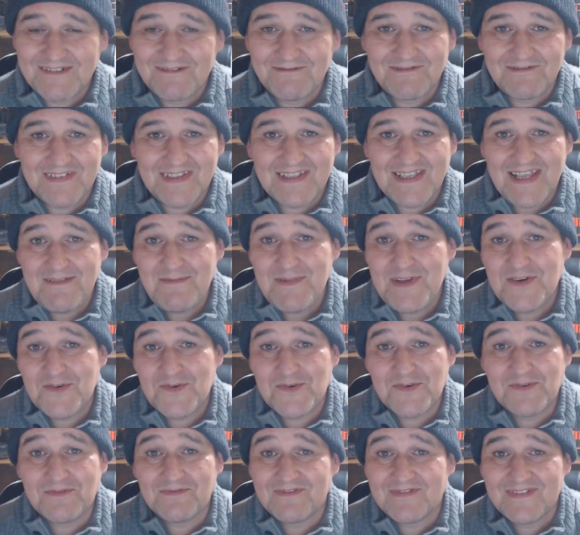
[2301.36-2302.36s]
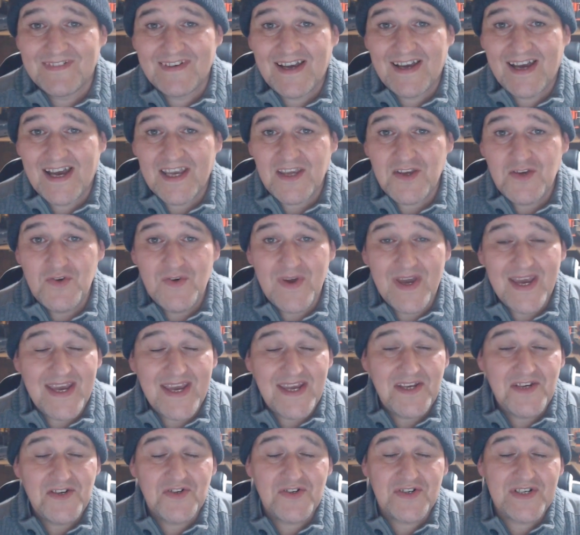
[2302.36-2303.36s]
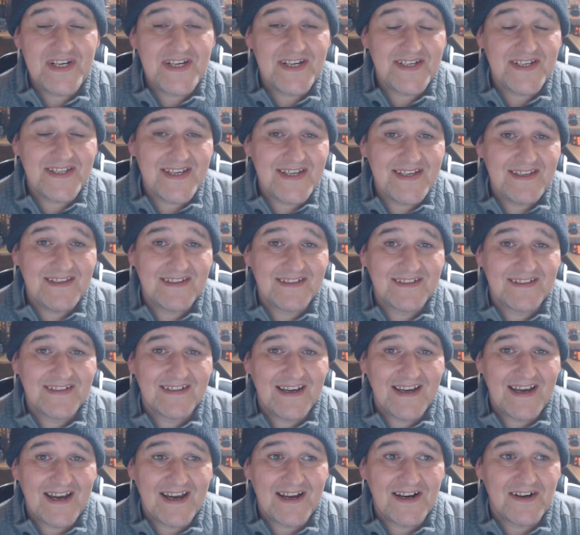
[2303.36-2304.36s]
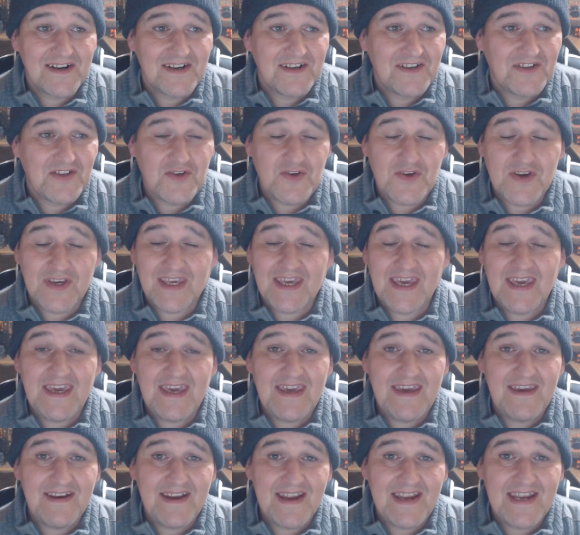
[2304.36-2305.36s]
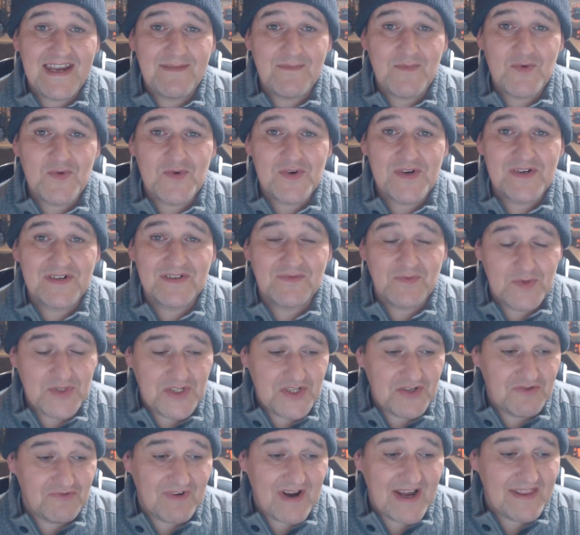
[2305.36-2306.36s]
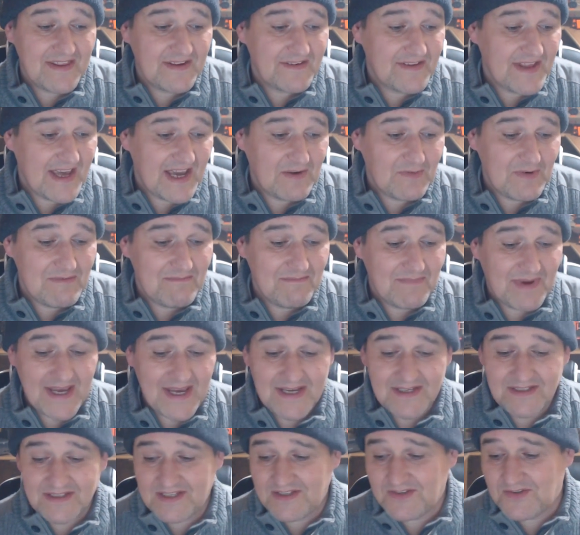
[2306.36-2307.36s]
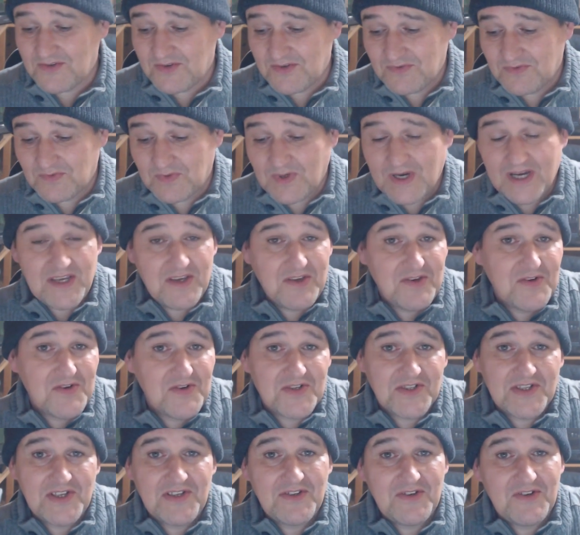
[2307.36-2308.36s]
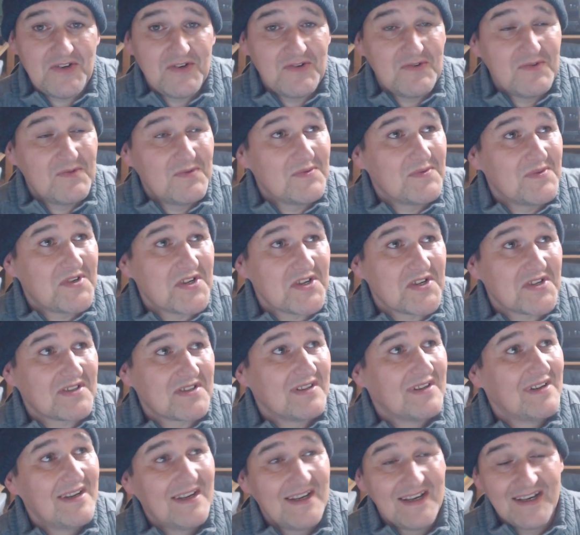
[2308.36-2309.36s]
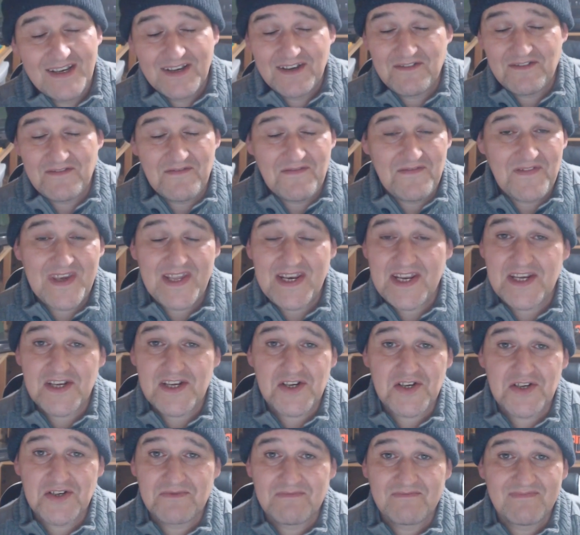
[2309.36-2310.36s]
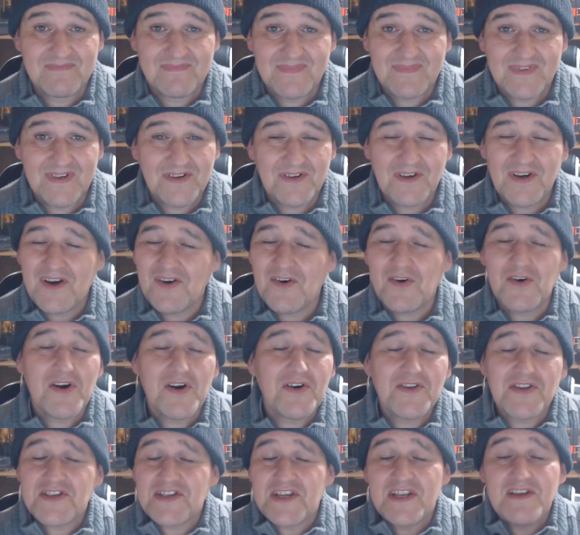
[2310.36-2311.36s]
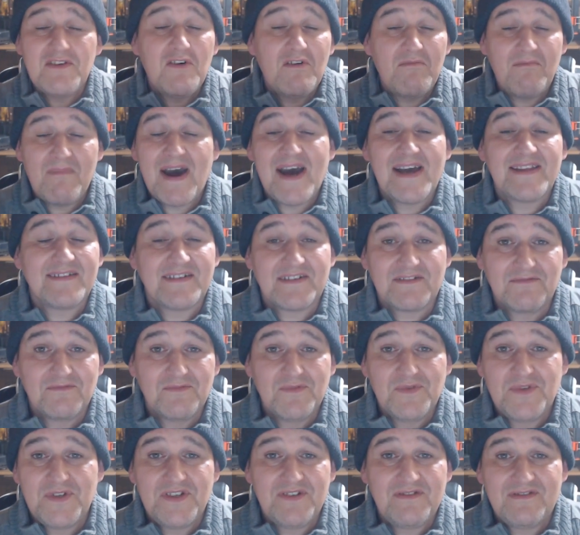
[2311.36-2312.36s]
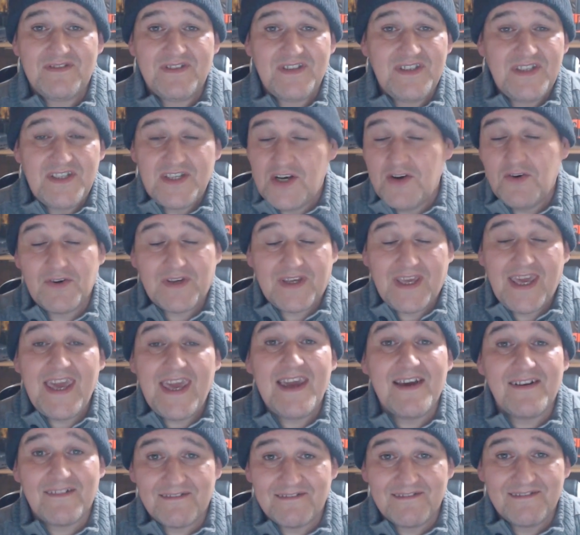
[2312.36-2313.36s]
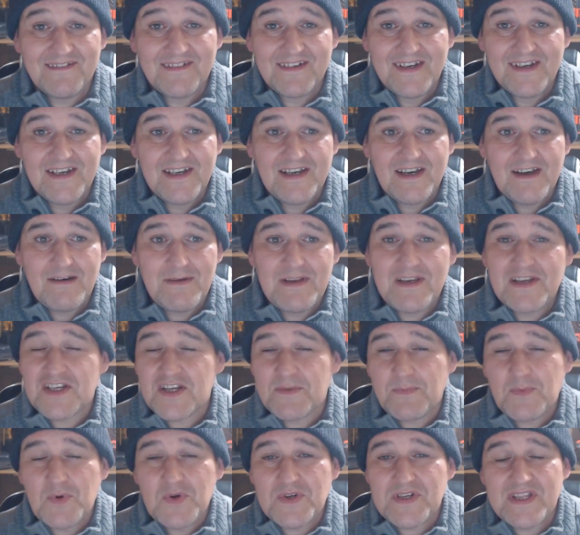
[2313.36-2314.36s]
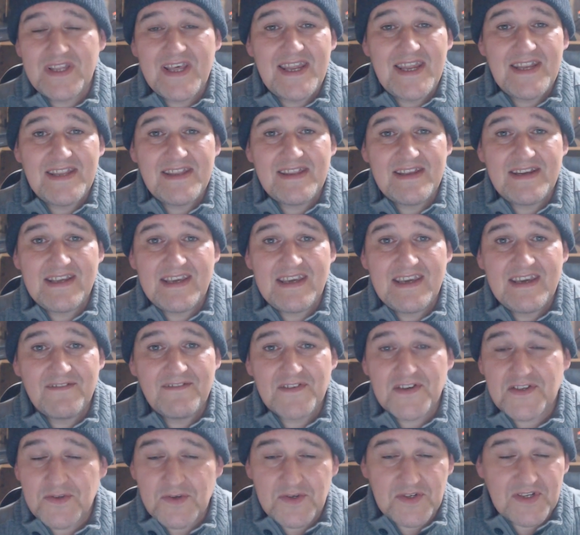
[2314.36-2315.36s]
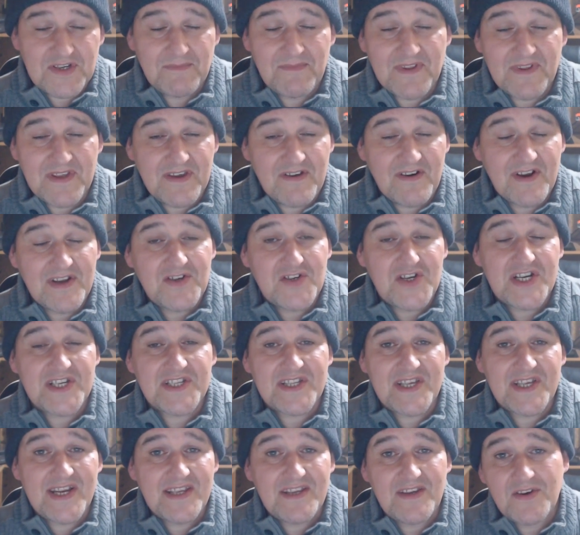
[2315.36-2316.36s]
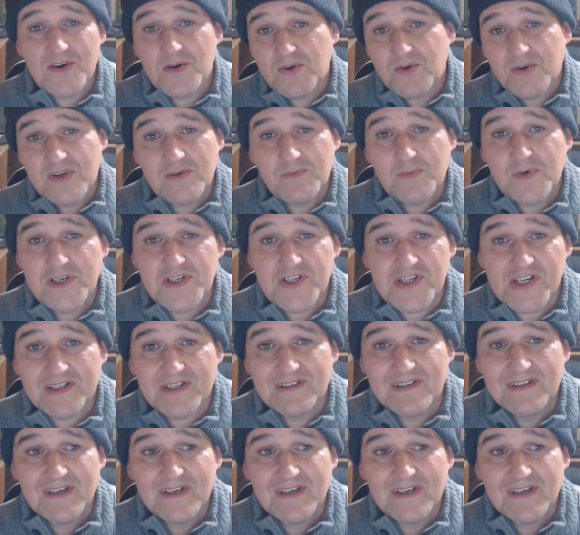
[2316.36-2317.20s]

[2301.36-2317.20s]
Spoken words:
let me know, are you interested? Do you care anymore? Would you rather that I went back to doing what I used to do? Just various, or does it not matter? Do you not care? I mean, suppose at the end of the day, if it's not something you're interested in, you're not going to watch it.